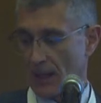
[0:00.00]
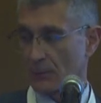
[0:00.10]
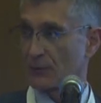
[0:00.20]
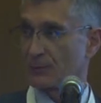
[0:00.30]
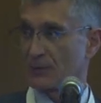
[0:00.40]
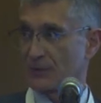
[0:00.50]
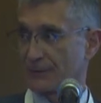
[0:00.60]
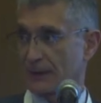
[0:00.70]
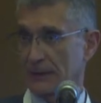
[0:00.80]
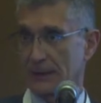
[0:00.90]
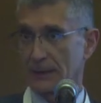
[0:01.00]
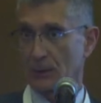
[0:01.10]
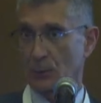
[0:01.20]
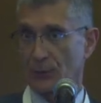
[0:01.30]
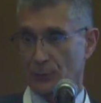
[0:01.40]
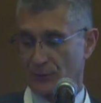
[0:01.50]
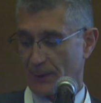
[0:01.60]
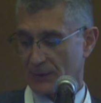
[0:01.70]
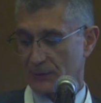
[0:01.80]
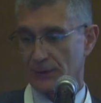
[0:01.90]
specifically with
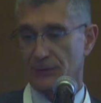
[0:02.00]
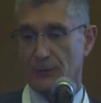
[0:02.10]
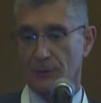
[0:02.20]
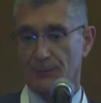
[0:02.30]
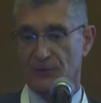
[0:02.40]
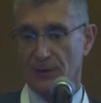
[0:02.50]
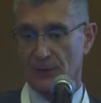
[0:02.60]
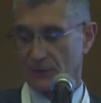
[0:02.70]
respect to lithotripsy and